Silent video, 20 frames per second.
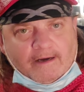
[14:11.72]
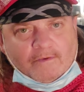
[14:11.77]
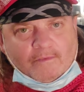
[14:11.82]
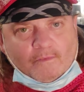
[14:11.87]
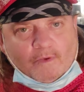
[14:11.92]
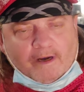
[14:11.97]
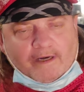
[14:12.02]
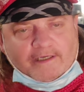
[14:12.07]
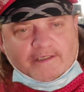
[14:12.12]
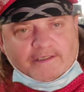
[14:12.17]

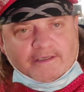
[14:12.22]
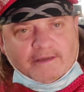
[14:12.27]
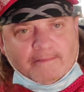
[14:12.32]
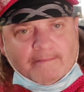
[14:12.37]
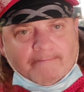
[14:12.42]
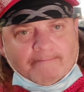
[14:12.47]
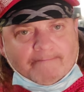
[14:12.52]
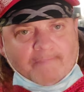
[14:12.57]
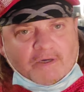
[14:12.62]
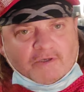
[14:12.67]
what
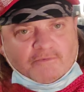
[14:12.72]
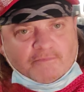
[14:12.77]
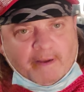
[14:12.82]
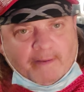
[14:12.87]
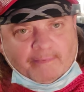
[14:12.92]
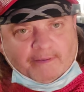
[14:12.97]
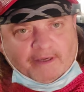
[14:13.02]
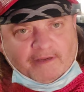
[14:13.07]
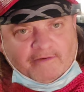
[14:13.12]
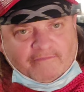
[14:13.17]
most
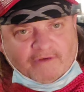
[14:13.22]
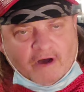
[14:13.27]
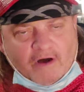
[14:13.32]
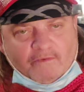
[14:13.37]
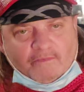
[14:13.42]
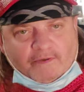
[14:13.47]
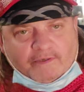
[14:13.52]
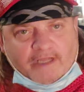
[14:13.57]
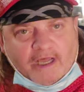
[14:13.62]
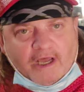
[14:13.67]
people
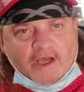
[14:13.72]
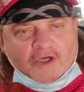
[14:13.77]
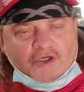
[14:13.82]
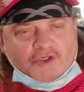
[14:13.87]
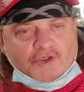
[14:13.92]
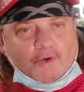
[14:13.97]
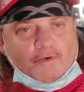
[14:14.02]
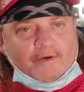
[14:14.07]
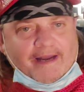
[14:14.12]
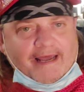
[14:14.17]
involved with
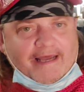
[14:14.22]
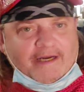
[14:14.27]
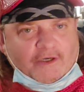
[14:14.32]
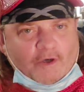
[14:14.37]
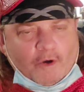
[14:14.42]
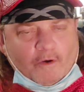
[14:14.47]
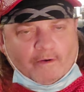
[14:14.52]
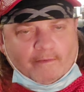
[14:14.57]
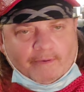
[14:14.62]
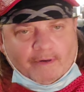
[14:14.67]
shorthand
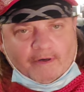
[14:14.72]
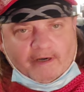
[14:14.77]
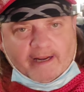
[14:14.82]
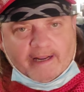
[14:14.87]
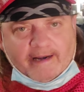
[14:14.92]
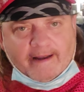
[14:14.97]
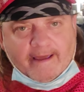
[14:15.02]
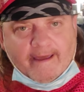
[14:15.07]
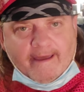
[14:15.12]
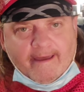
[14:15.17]
court
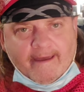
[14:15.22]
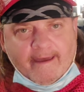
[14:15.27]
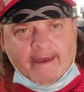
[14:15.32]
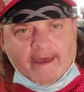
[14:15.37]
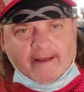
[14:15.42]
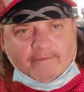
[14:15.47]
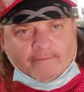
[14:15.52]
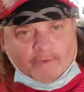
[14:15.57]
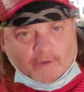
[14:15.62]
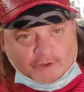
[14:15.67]
reporting
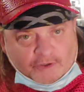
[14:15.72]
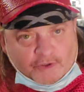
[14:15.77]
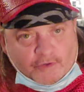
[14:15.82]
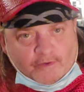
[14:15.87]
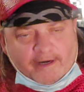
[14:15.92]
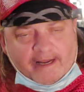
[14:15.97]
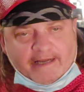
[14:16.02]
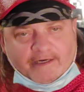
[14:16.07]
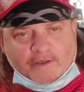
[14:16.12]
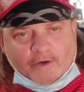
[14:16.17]
and real
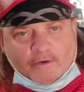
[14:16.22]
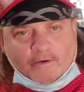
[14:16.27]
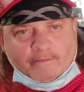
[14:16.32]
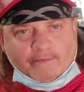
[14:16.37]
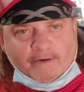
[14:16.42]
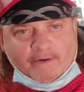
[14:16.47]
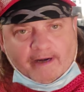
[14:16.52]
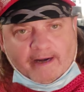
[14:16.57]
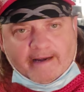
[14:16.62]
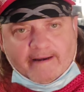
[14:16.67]
shorthand court
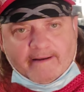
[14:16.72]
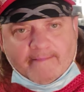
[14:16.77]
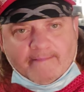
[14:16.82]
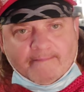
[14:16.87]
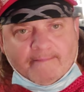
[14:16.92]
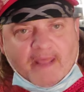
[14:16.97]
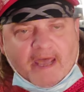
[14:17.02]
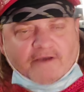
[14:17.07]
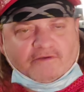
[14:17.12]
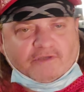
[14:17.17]
reporting
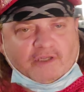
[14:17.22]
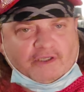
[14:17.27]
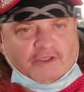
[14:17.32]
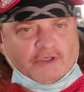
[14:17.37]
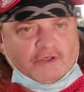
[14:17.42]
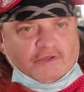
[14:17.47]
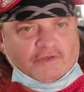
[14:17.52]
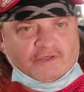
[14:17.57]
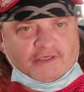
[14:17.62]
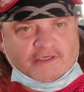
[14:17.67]
actually
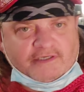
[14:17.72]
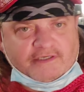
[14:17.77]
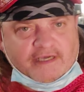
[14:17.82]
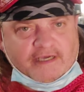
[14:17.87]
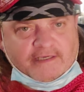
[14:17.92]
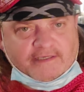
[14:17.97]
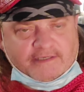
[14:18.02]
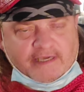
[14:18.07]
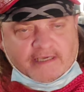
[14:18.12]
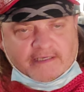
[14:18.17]
use
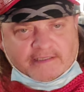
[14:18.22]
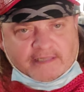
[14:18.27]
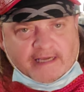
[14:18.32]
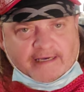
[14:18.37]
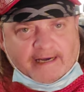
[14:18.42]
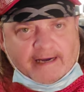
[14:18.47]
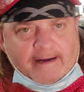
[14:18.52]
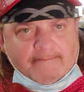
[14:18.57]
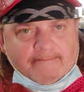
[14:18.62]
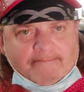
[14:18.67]
is
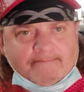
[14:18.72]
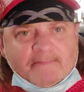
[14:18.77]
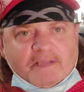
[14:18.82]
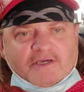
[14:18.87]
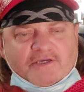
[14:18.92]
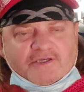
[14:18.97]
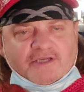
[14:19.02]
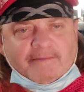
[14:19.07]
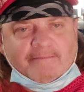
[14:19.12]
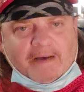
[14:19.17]
like a
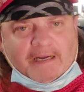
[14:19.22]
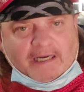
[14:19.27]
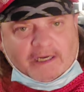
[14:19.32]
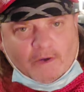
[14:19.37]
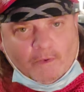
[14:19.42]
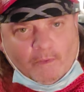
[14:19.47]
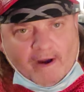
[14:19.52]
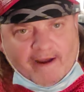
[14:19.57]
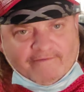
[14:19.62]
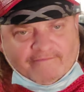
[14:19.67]
symbolic
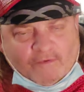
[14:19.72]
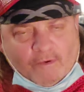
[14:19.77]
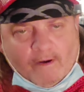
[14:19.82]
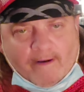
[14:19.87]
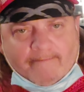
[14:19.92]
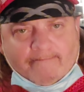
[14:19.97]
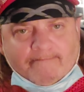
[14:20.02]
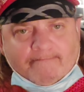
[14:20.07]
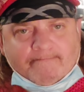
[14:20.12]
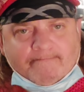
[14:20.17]
waveform